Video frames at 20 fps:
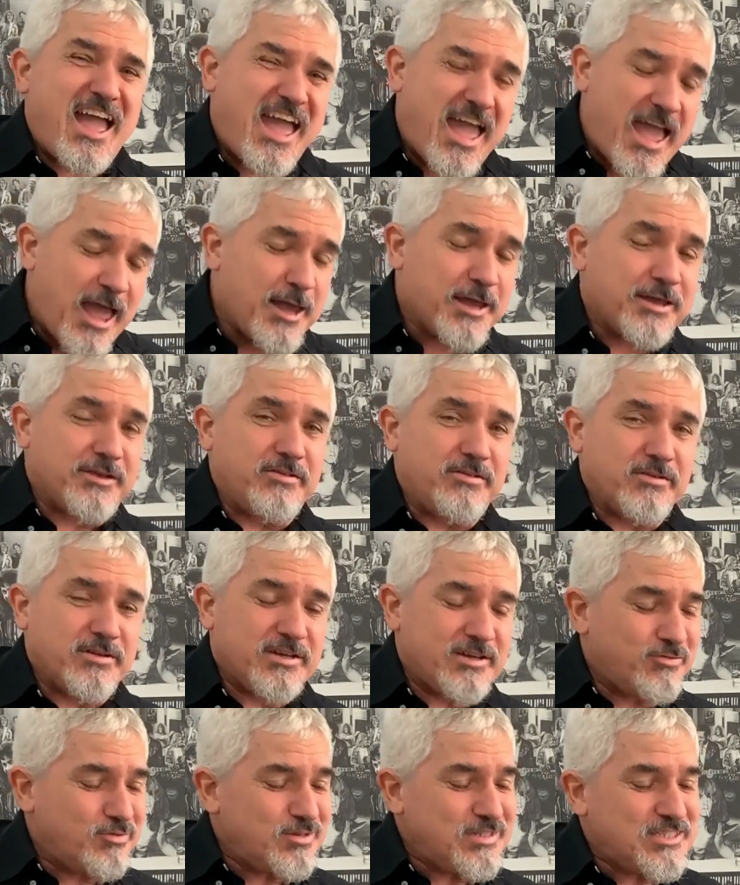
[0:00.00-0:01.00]
And
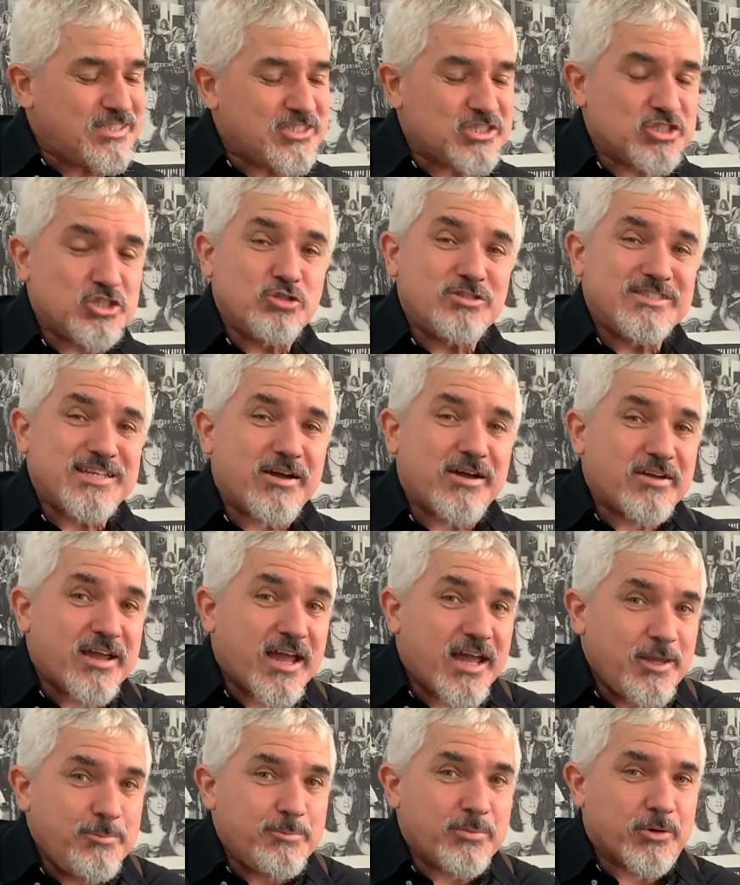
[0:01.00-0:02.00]
if we just use our
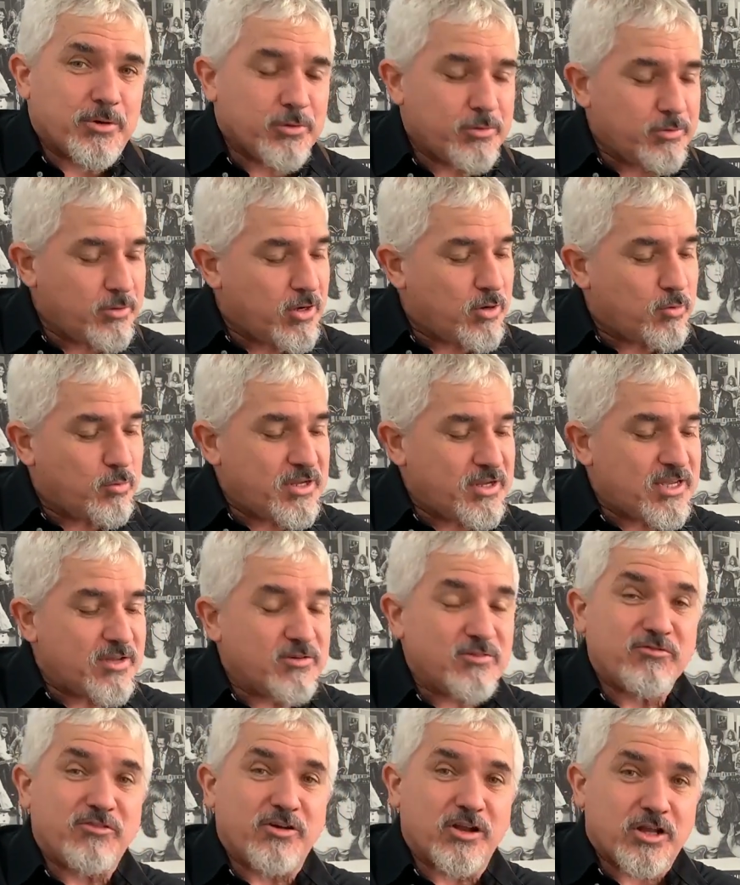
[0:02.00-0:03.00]
capo, we can
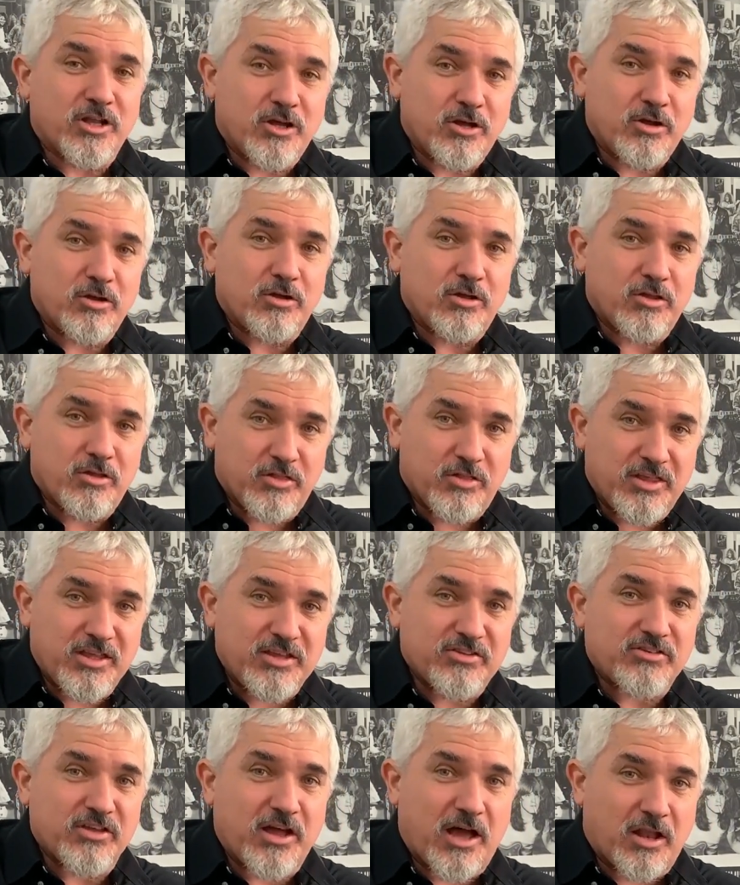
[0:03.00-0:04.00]
follow
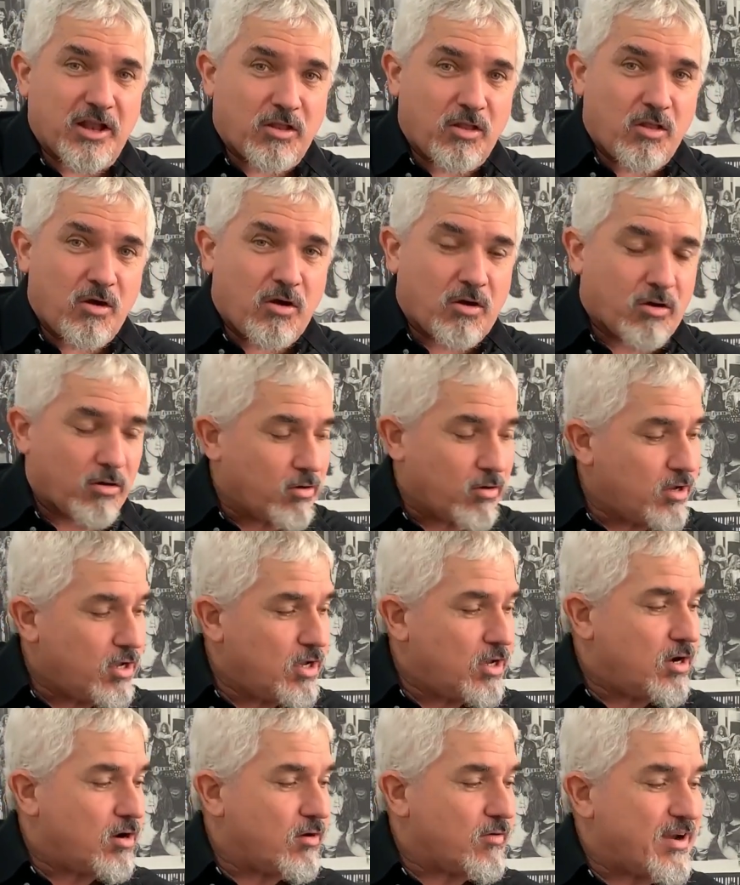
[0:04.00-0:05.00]
this along,
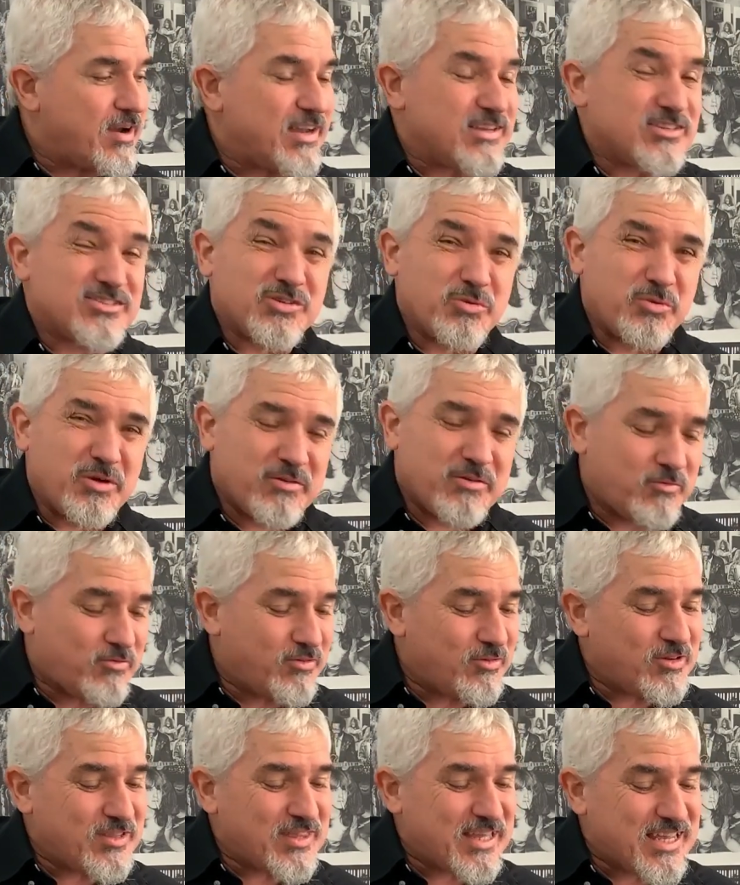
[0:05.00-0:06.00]
all right? So if
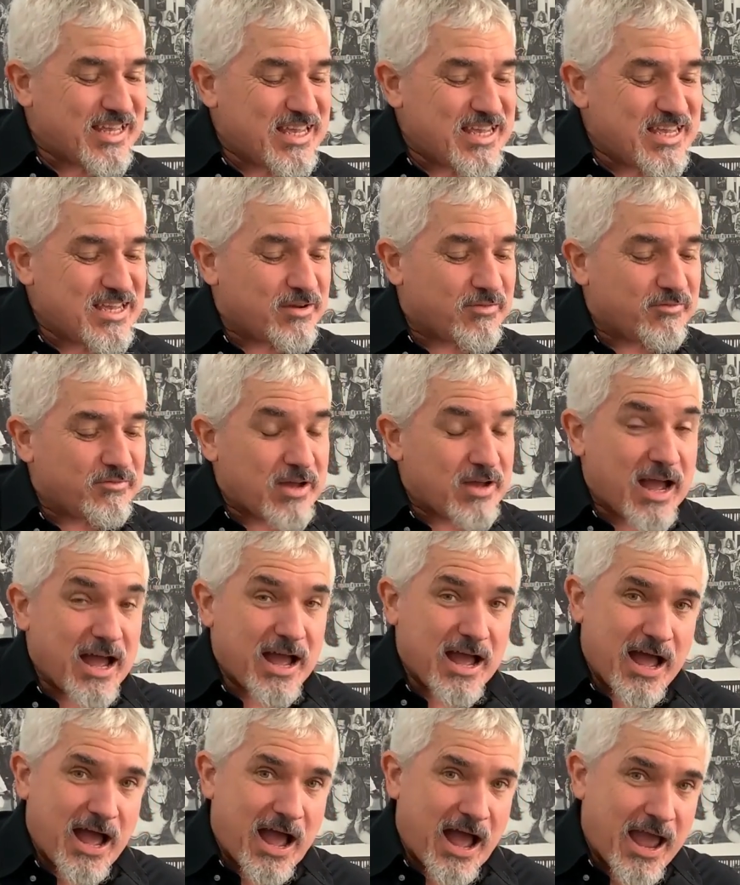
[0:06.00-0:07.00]
we're in the key of
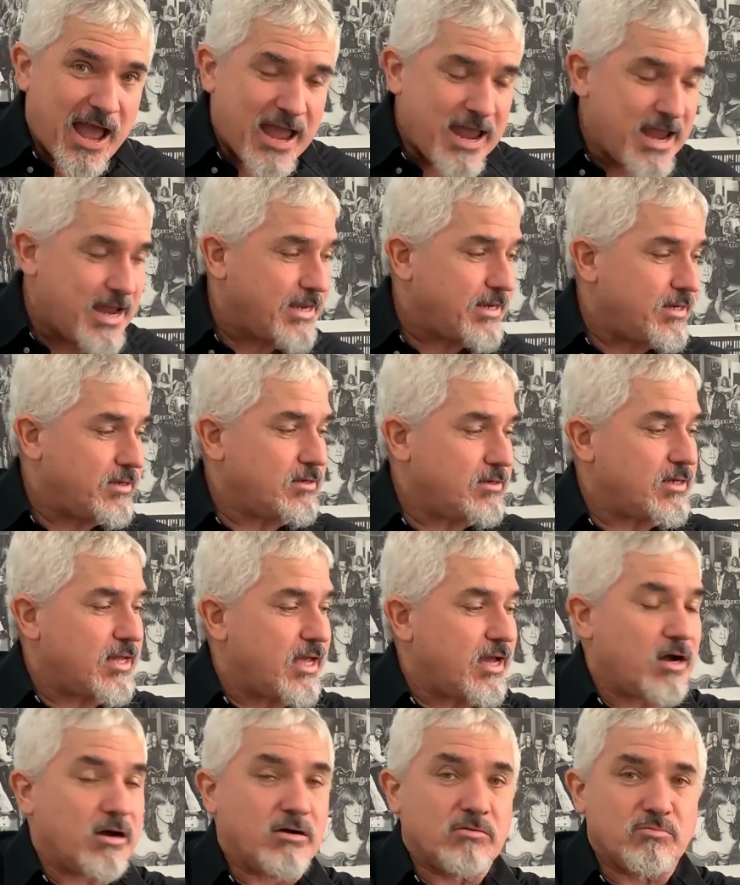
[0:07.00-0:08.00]
A
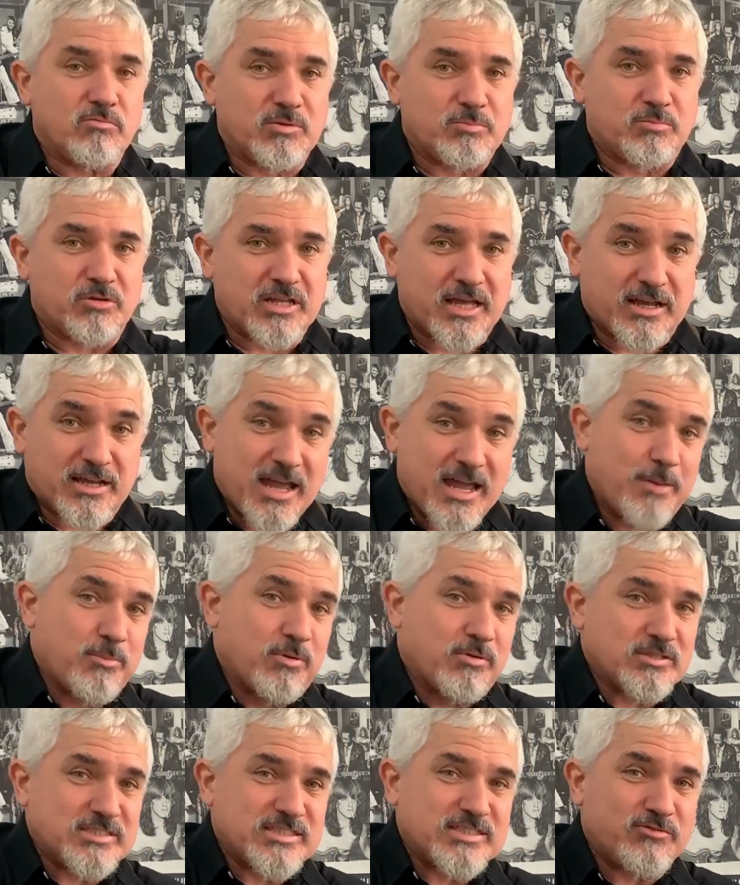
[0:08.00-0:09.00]
now, we put our capo
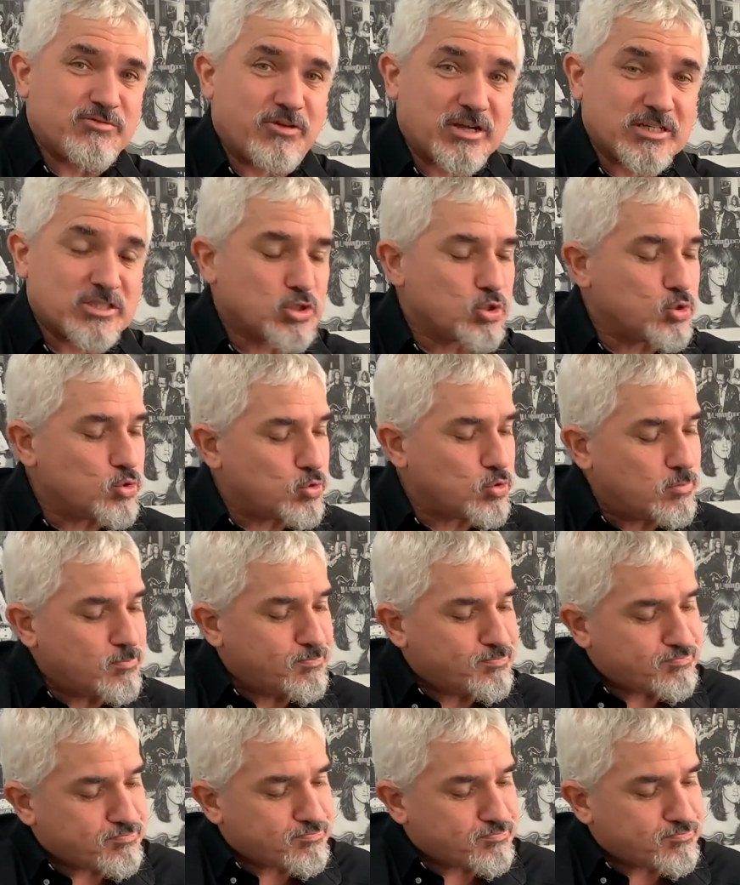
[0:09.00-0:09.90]
on, it's fret 2.